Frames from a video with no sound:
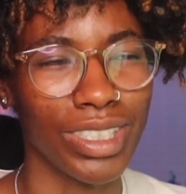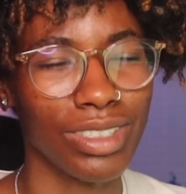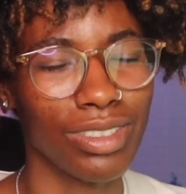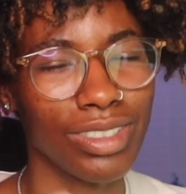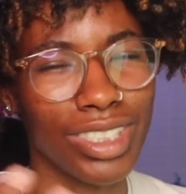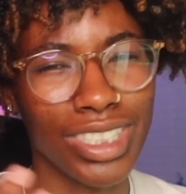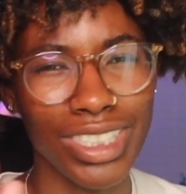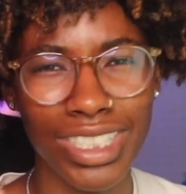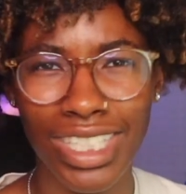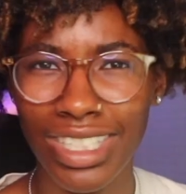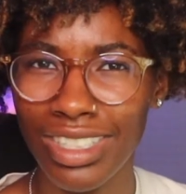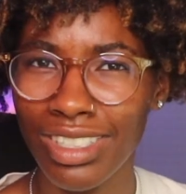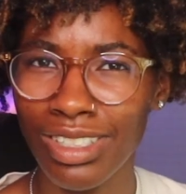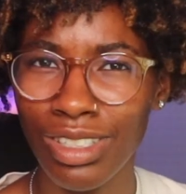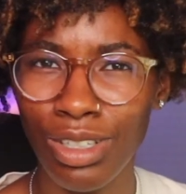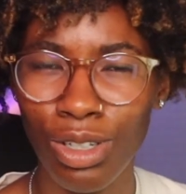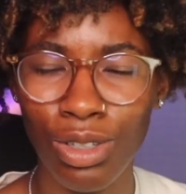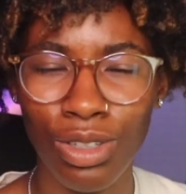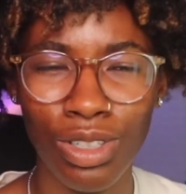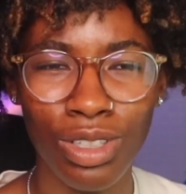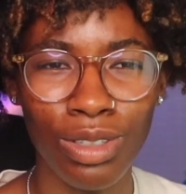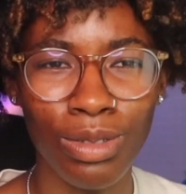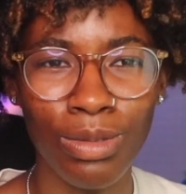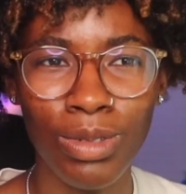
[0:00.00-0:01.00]
So just get to
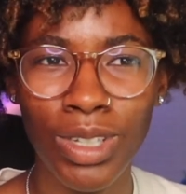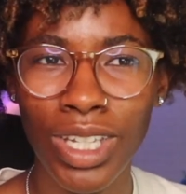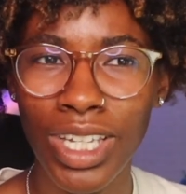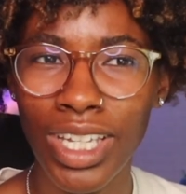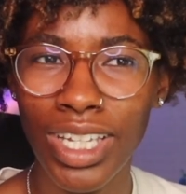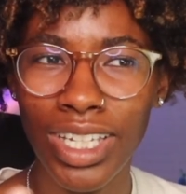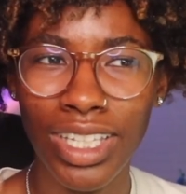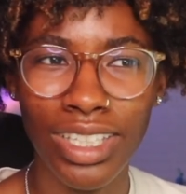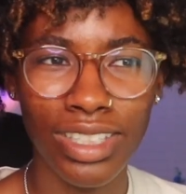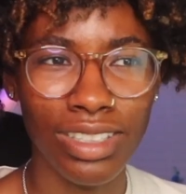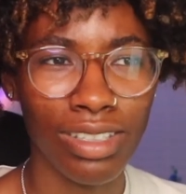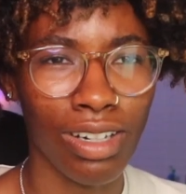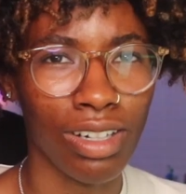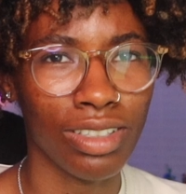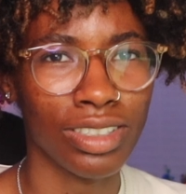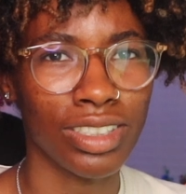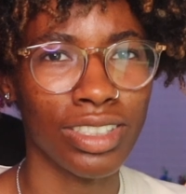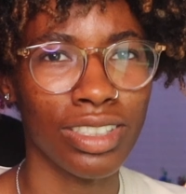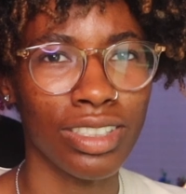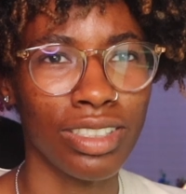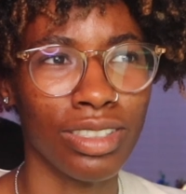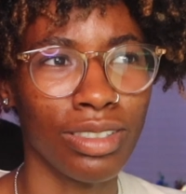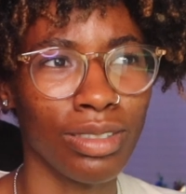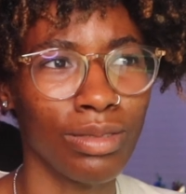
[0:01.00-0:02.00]
know them, talk
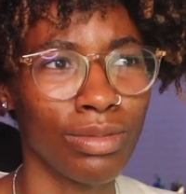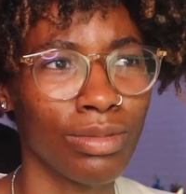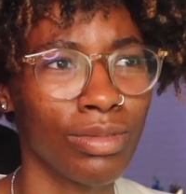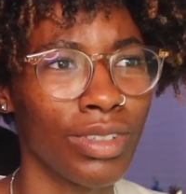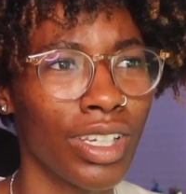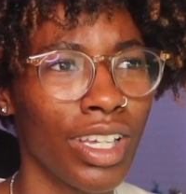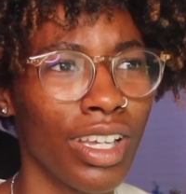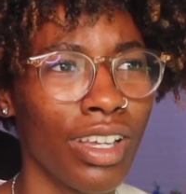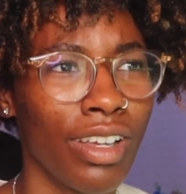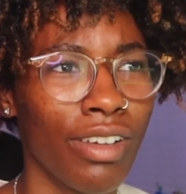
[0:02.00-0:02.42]
to them,